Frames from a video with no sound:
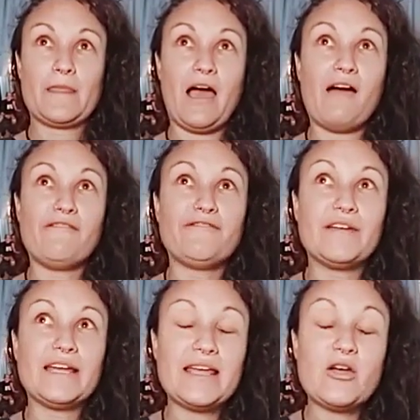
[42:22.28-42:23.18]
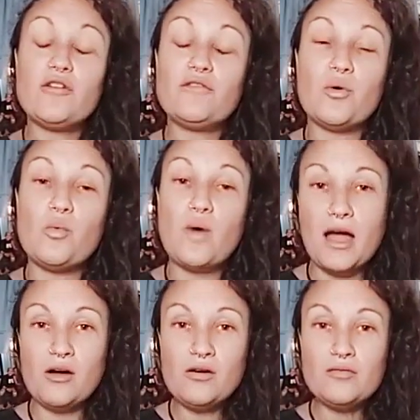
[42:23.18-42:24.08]
are feeling
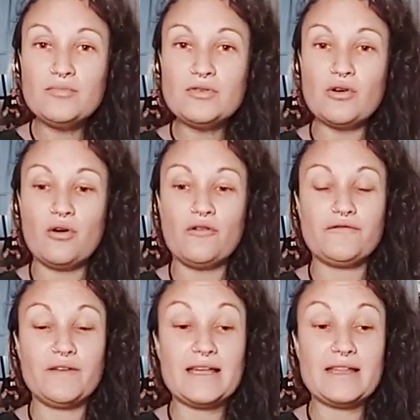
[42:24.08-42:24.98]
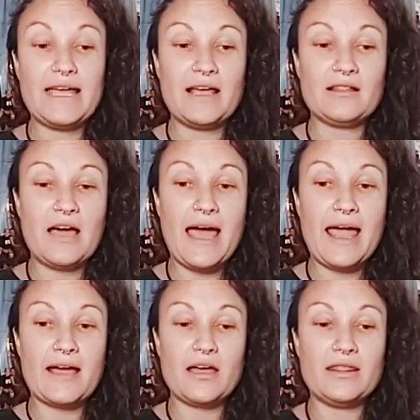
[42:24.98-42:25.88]
overwhelmed or feeling
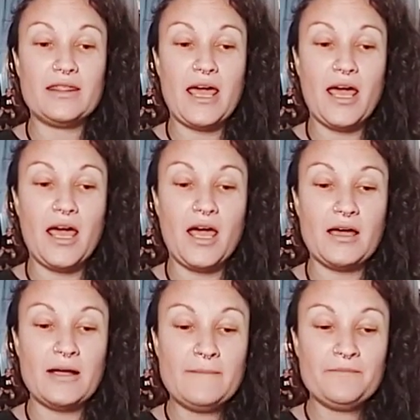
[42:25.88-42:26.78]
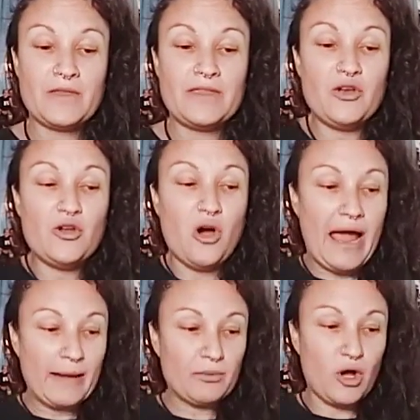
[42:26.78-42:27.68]
like they're not
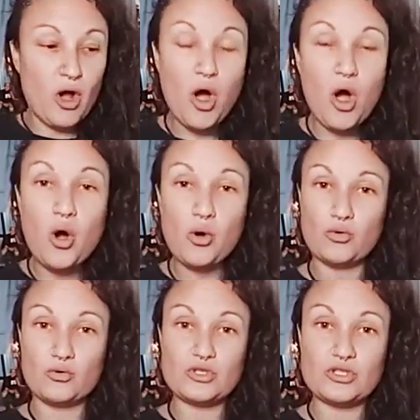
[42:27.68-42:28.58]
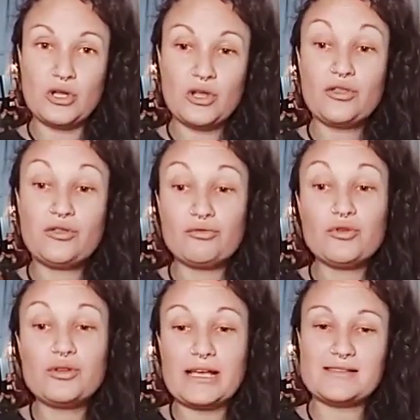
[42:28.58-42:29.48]
able to hold
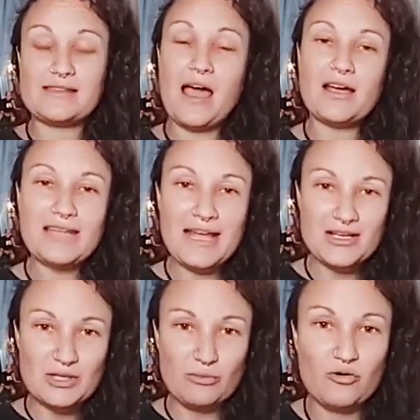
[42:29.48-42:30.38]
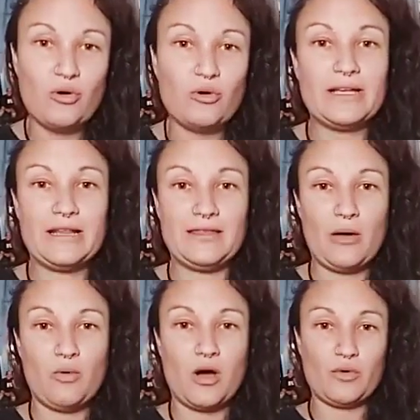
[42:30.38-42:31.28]
through this? How can they actually call in
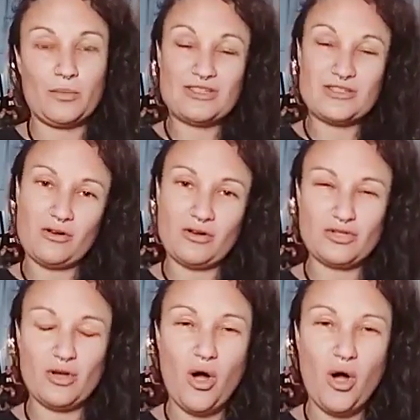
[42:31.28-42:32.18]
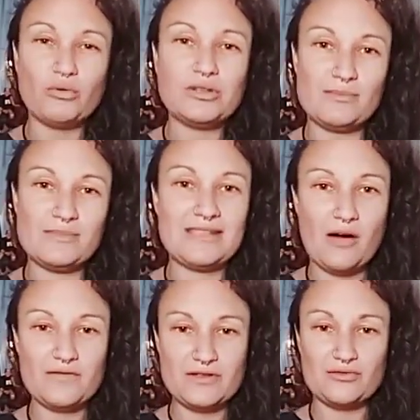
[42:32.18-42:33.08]
their wild woman to hold
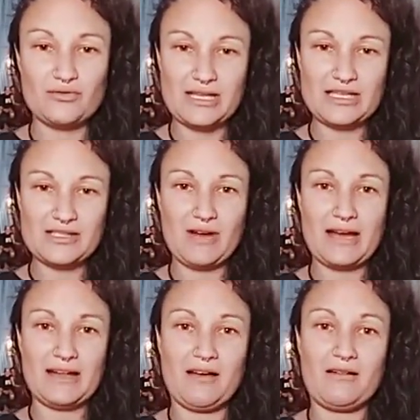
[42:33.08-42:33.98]
themselves through this right now?